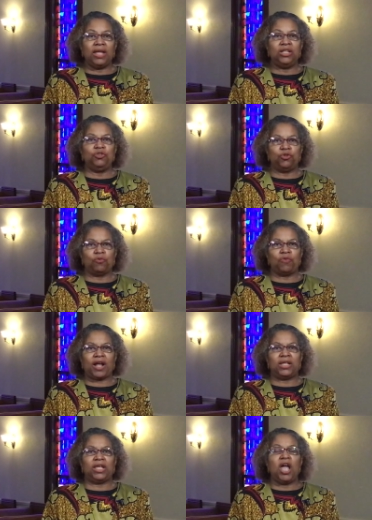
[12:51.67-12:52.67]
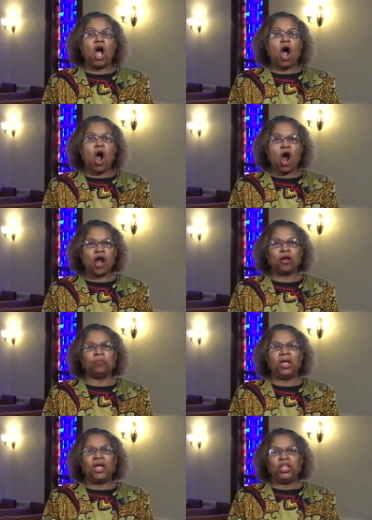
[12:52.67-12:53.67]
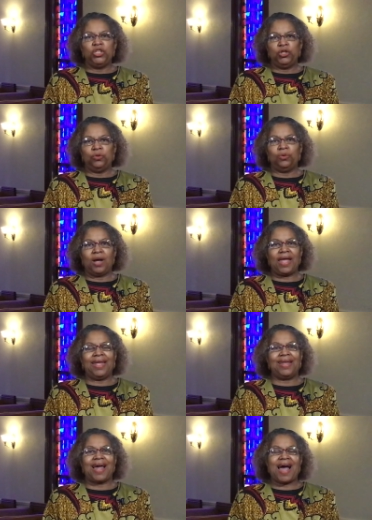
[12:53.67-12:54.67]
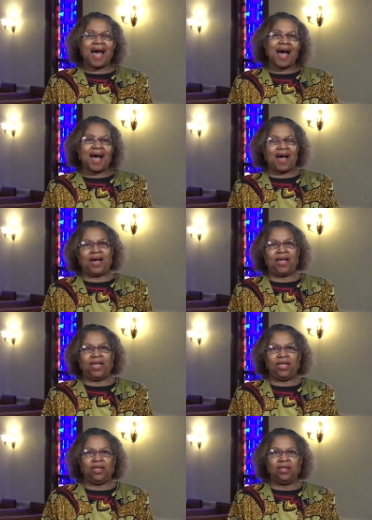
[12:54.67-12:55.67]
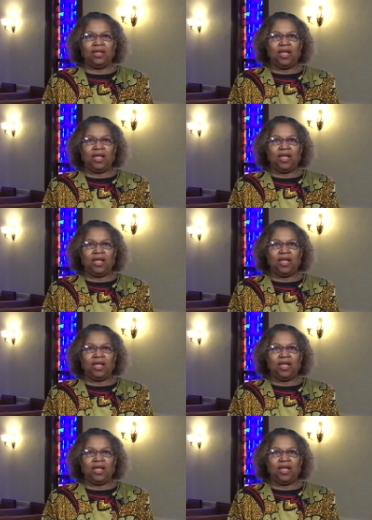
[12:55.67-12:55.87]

indirectly harm you and I